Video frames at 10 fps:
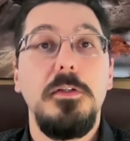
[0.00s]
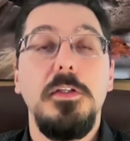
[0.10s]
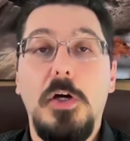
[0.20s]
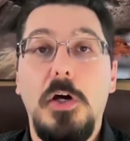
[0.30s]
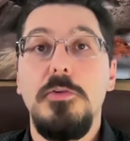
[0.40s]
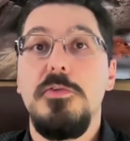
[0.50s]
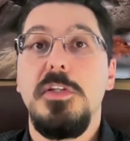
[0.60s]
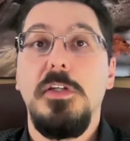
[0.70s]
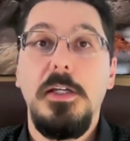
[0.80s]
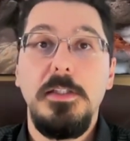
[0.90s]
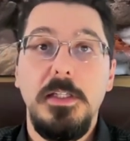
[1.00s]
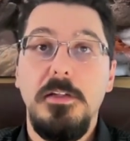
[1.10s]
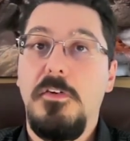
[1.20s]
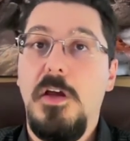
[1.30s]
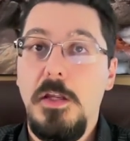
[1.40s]
than others in
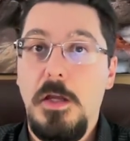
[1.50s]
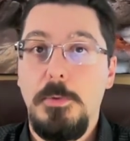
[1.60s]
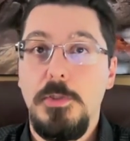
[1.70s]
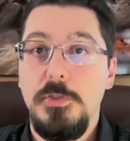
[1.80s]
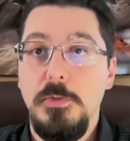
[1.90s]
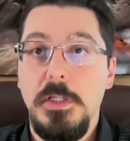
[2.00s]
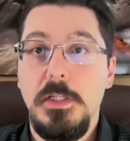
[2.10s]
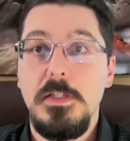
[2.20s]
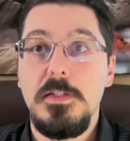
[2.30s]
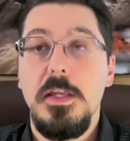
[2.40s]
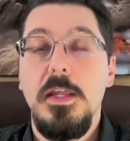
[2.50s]
identifying opportunities